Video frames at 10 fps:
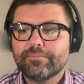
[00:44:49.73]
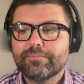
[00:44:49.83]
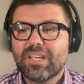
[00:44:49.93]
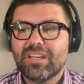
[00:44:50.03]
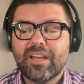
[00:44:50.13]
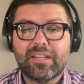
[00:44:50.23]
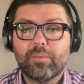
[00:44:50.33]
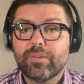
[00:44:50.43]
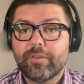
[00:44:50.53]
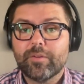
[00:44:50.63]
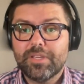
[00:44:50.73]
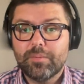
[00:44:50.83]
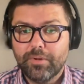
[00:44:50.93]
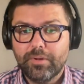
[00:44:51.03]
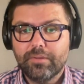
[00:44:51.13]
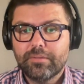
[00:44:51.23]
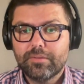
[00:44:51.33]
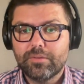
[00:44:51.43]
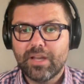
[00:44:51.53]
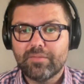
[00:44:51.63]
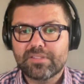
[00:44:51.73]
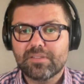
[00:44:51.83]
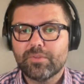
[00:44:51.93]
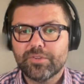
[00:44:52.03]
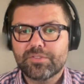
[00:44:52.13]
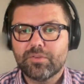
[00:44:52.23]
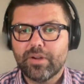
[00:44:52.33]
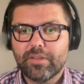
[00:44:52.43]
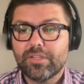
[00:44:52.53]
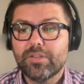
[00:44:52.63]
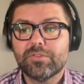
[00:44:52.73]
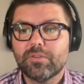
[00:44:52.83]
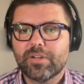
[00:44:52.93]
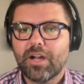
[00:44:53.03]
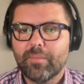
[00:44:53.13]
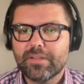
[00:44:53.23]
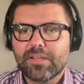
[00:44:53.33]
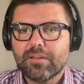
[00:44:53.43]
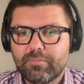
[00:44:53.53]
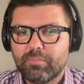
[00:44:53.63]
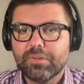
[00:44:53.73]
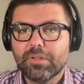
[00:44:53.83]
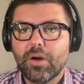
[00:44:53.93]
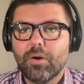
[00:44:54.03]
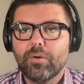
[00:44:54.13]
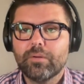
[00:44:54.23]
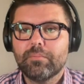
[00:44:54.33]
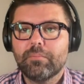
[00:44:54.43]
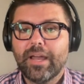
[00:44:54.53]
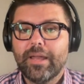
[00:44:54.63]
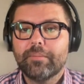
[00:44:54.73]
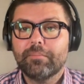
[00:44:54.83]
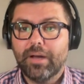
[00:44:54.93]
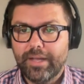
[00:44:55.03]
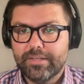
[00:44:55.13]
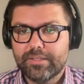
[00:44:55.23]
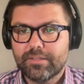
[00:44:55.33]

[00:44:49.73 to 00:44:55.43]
connecting with other people who have a similar story. The YouTube comments have blown my mind.